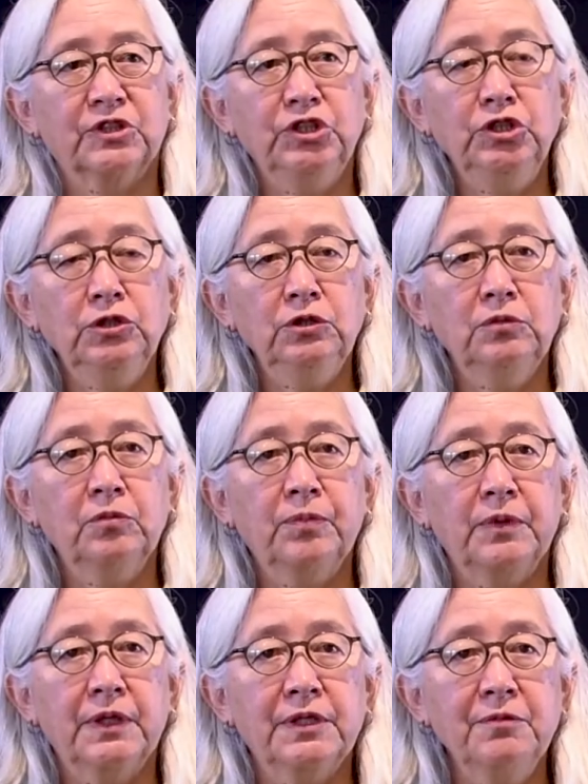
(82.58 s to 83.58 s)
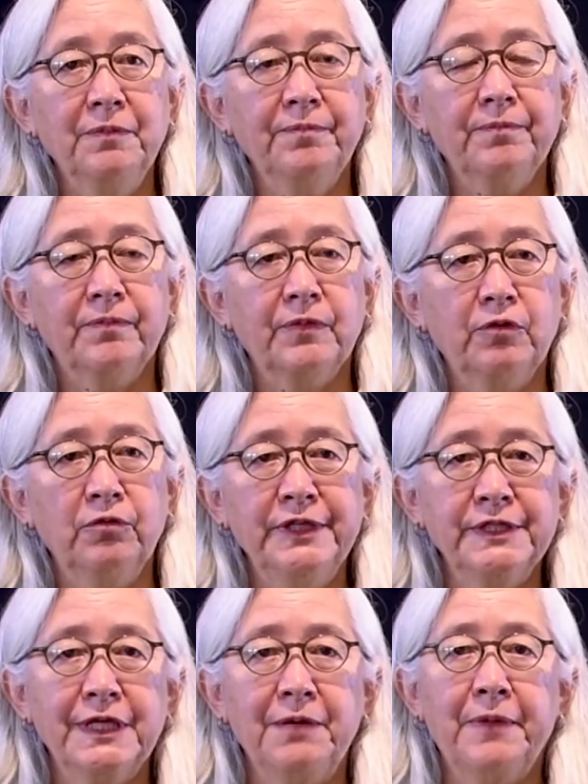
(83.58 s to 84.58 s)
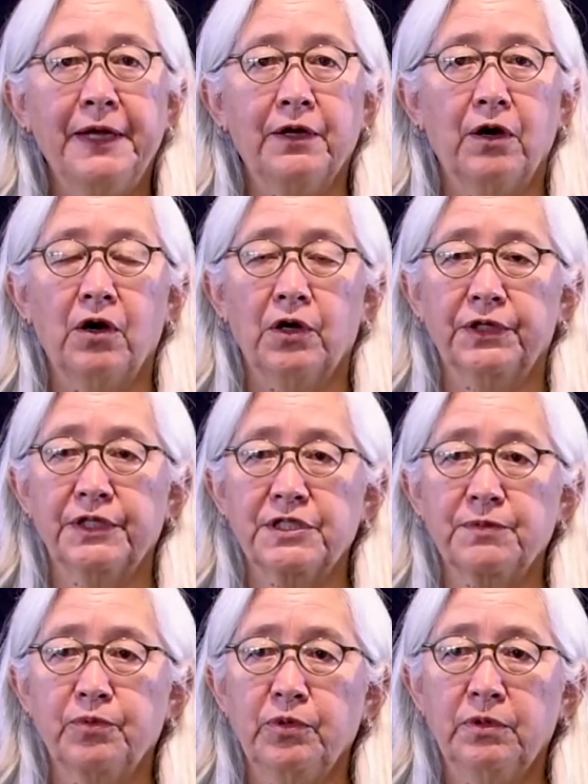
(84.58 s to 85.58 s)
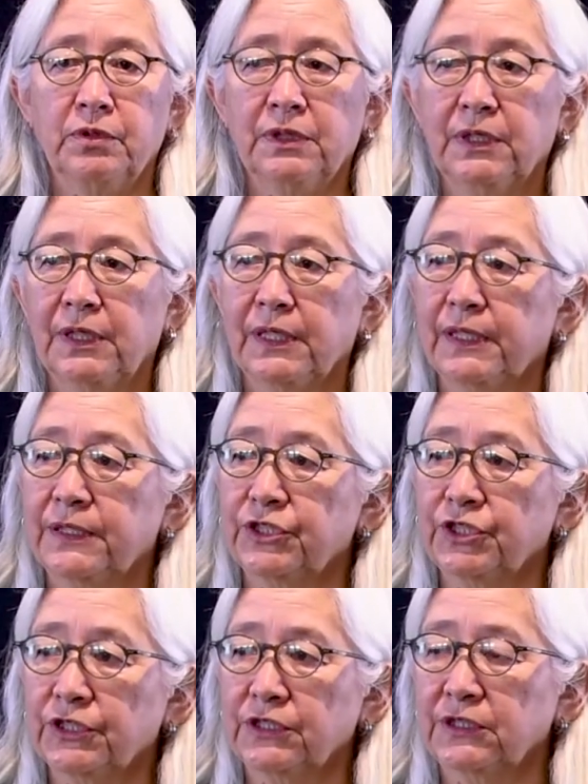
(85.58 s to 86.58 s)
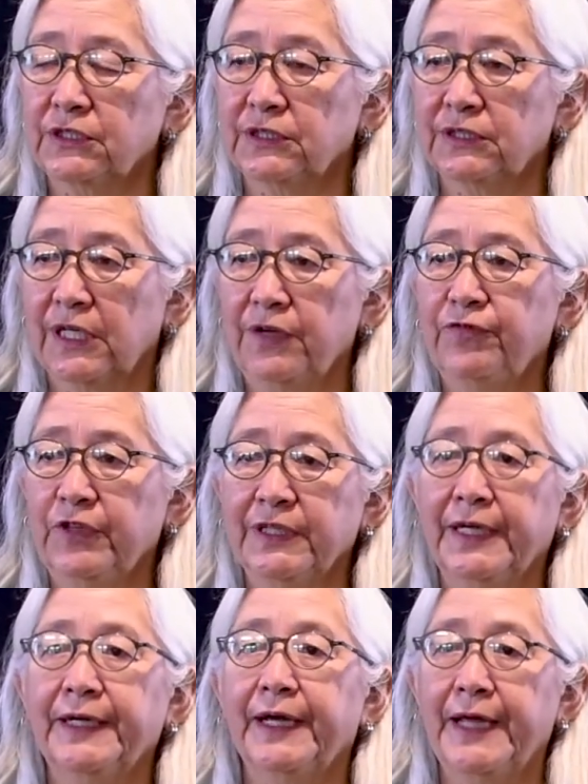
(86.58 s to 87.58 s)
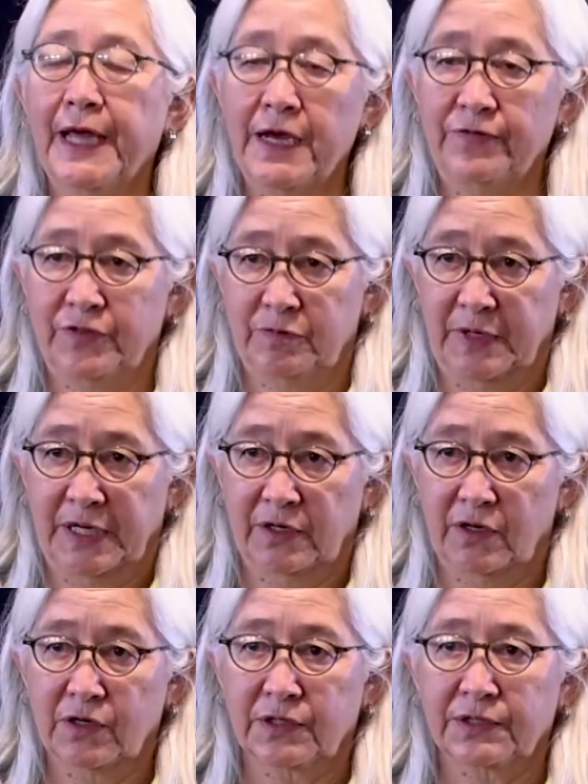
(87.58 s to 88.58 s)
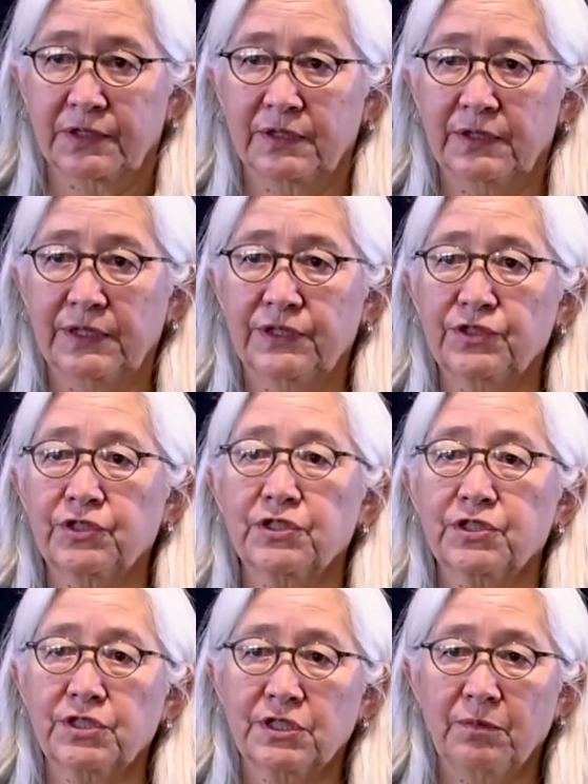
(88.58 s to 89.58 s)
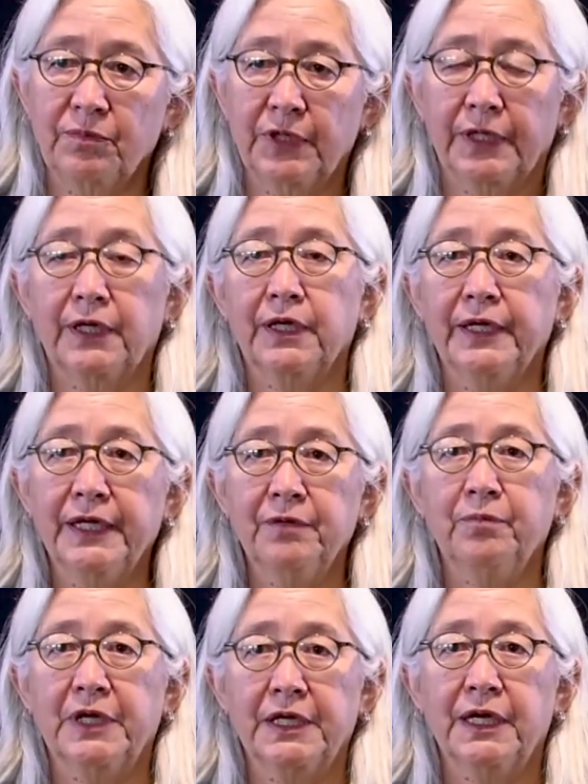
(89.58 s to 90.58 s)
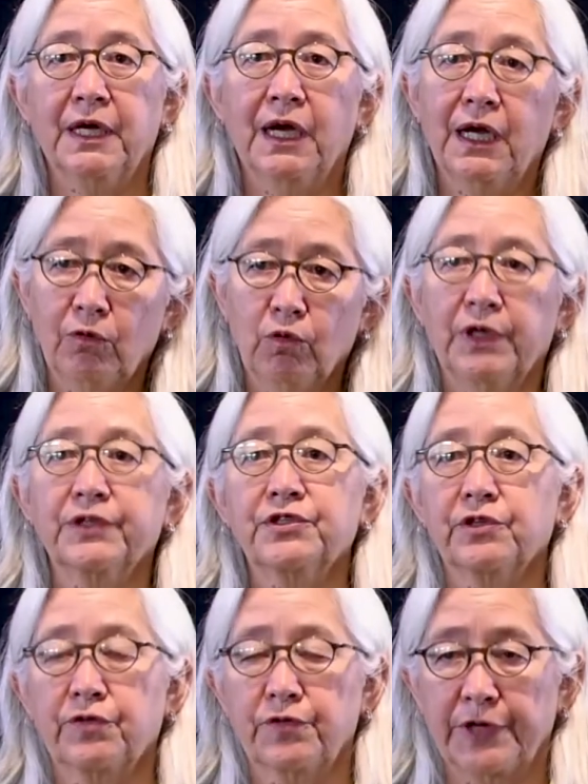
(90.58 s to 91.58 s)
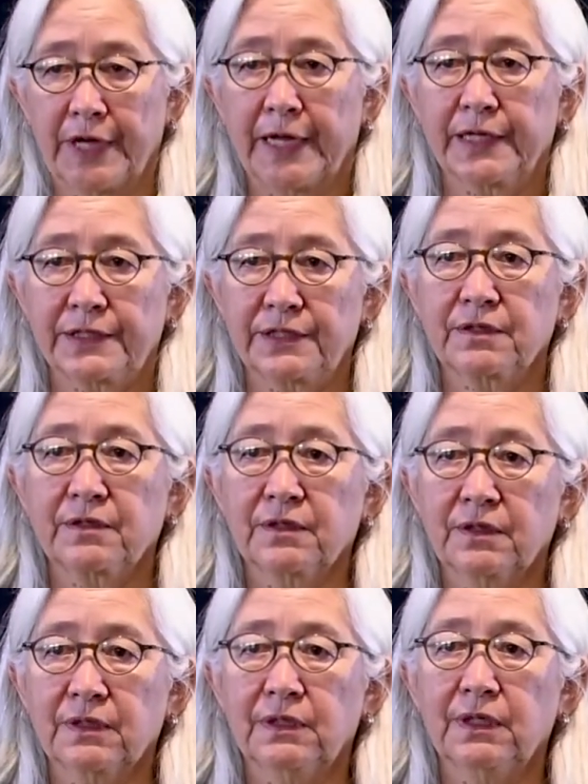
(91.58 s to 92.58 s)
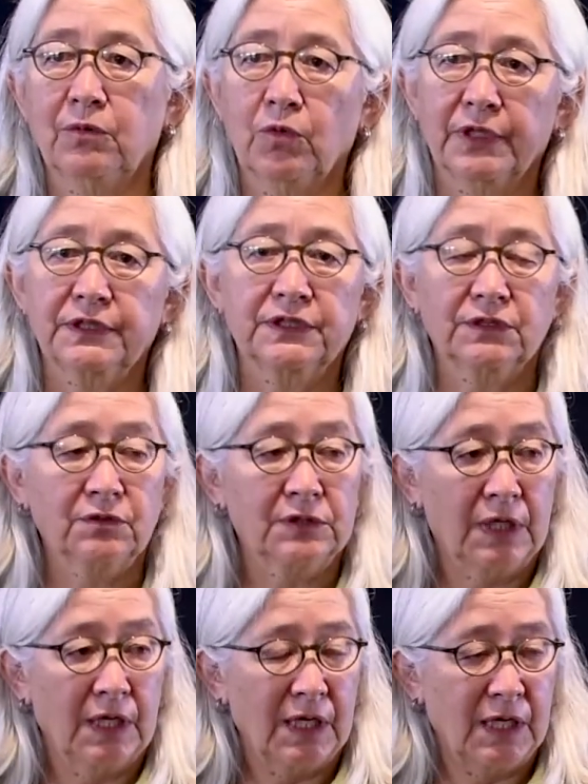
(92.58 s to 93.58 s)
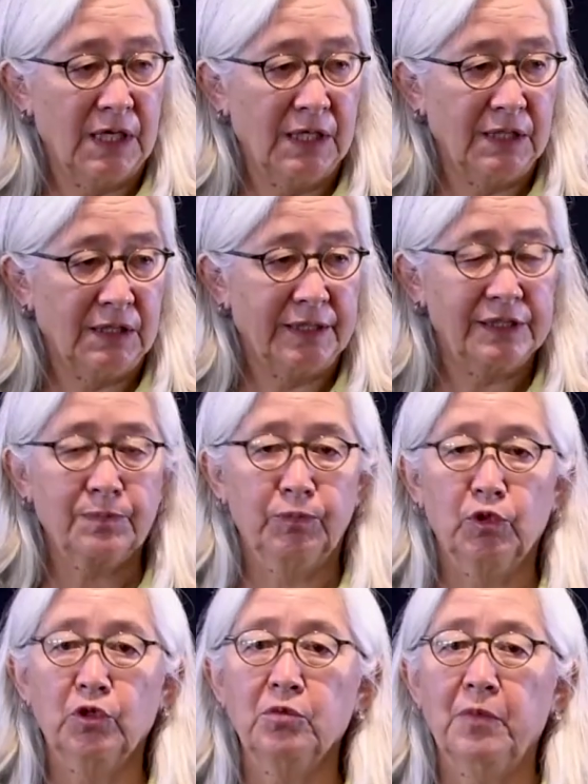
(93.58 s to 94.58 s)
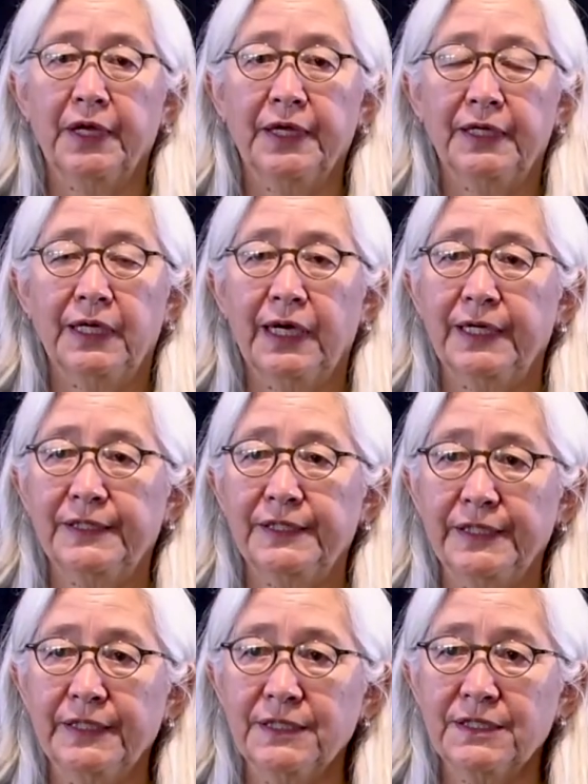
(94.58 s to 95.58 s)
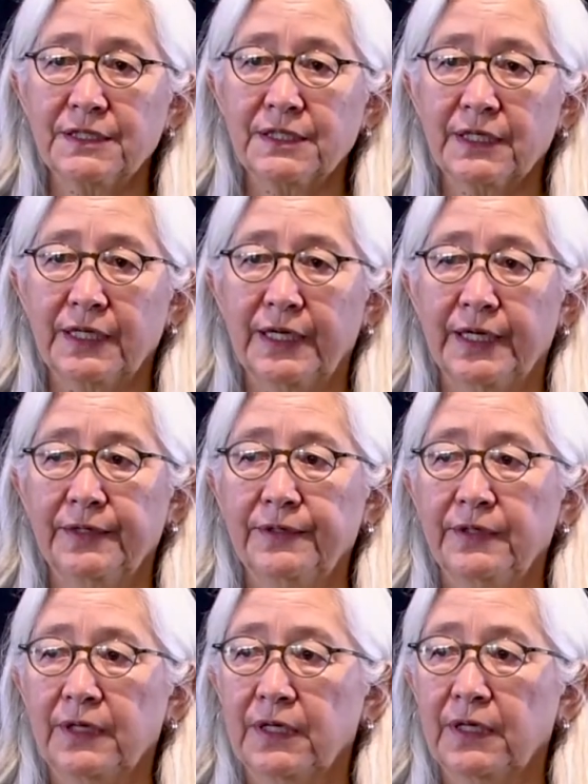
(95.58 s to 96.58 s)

You know, the reason I make art is, it's just, I feel like I have to make art. It's just something in me I want to create. I want to explore my ideas, and